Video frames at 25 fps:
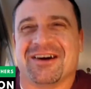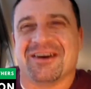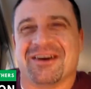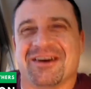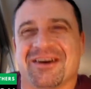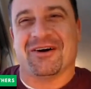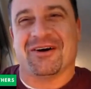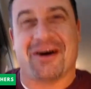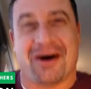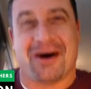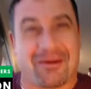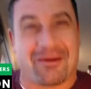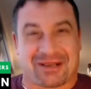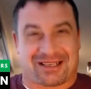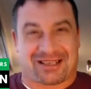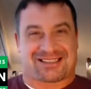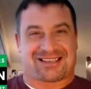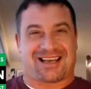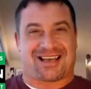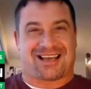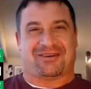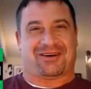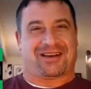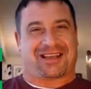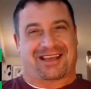No. I'm
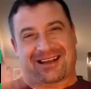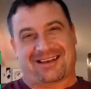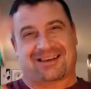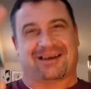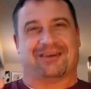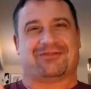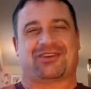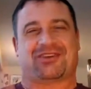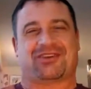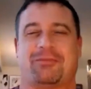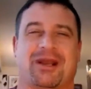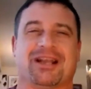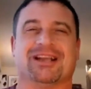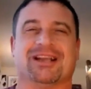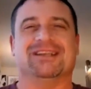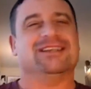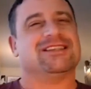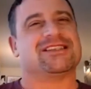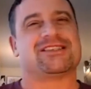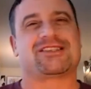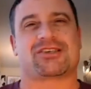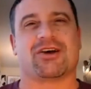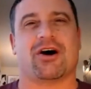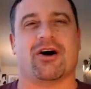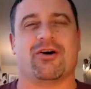excited. I'm getting off that.
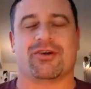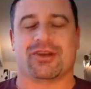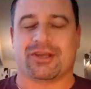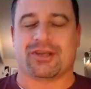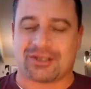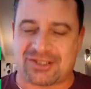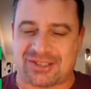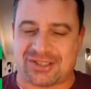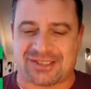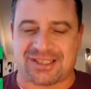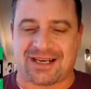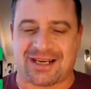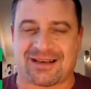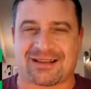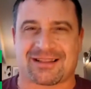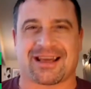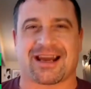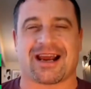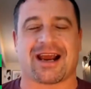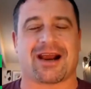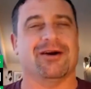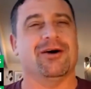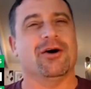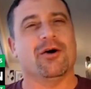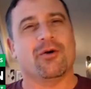So you're sitting
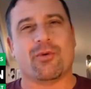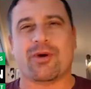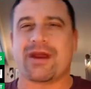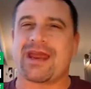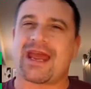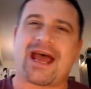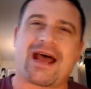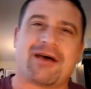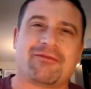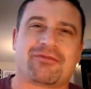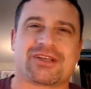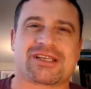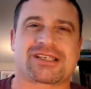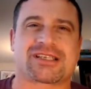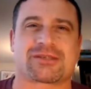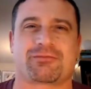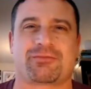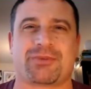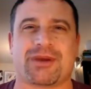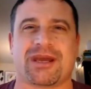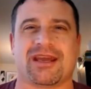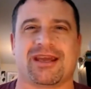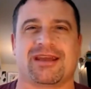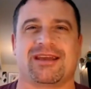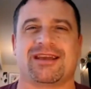there. We have this
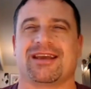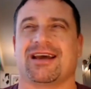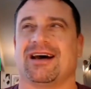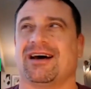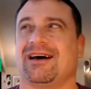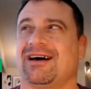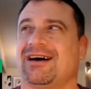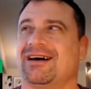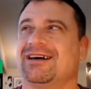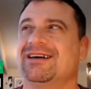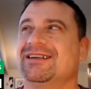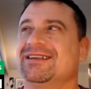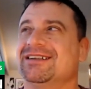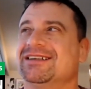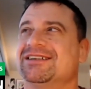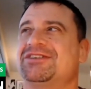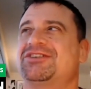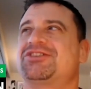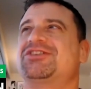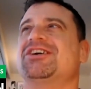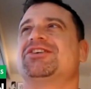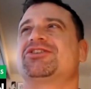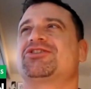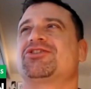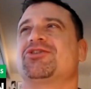big
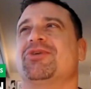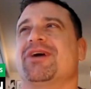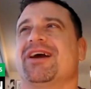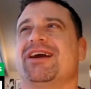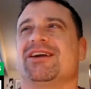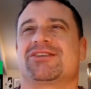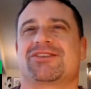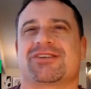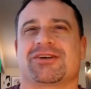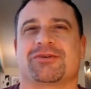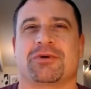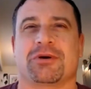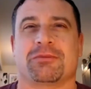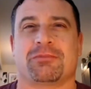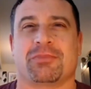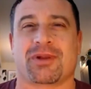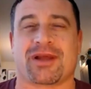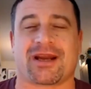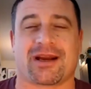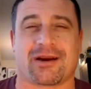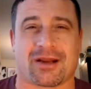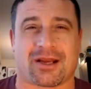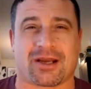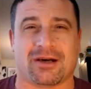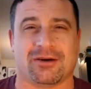situation where
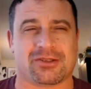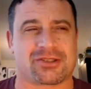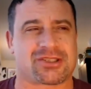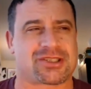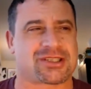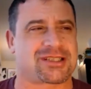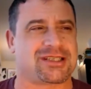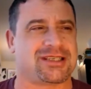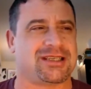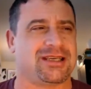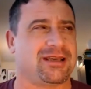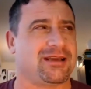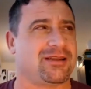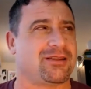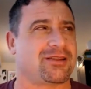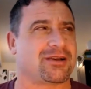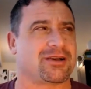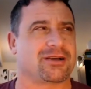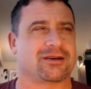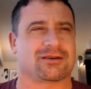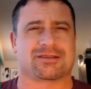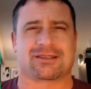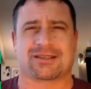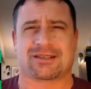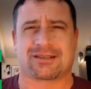Blair goes to
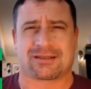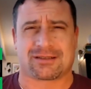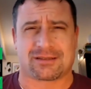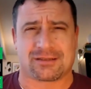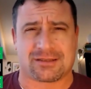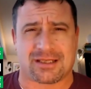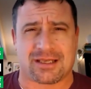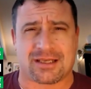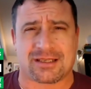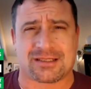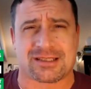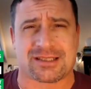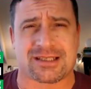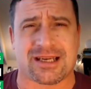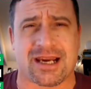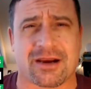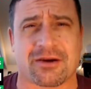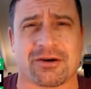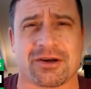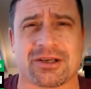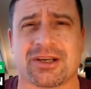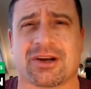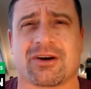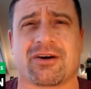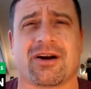either
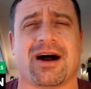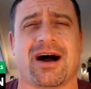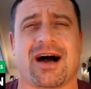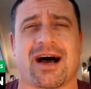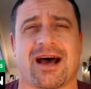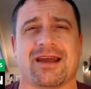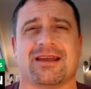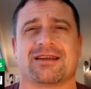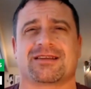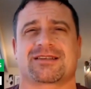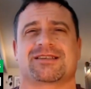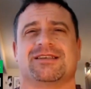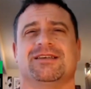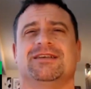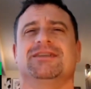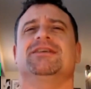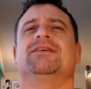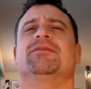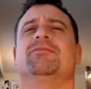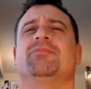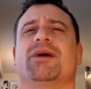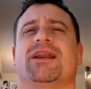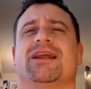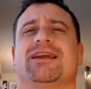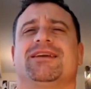stare in your eyes,
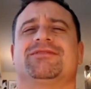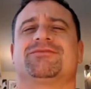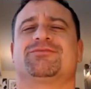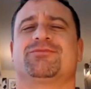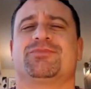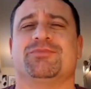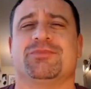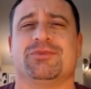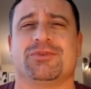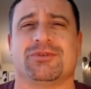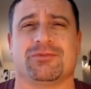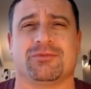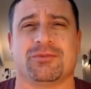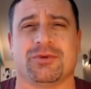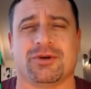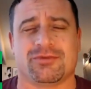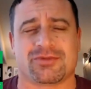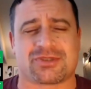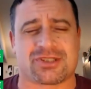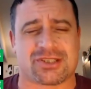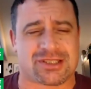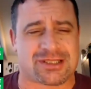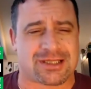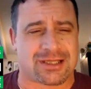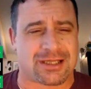but he
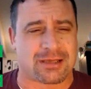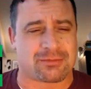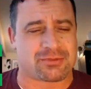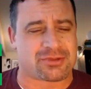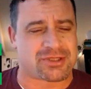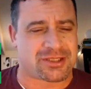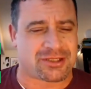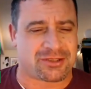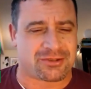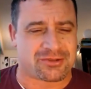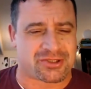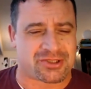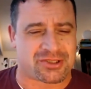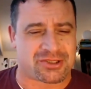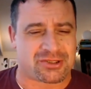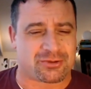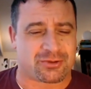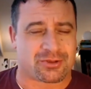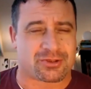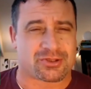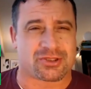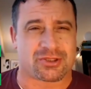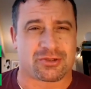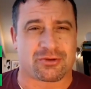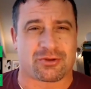moves his lips close to
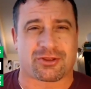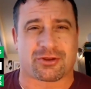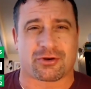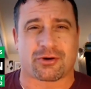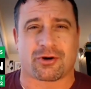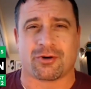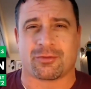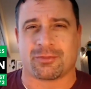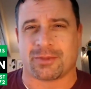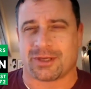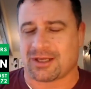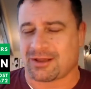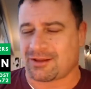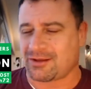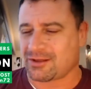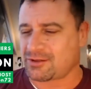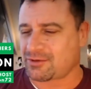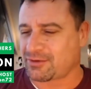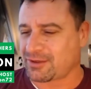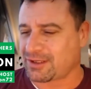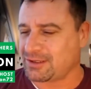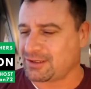yours. You throw him into the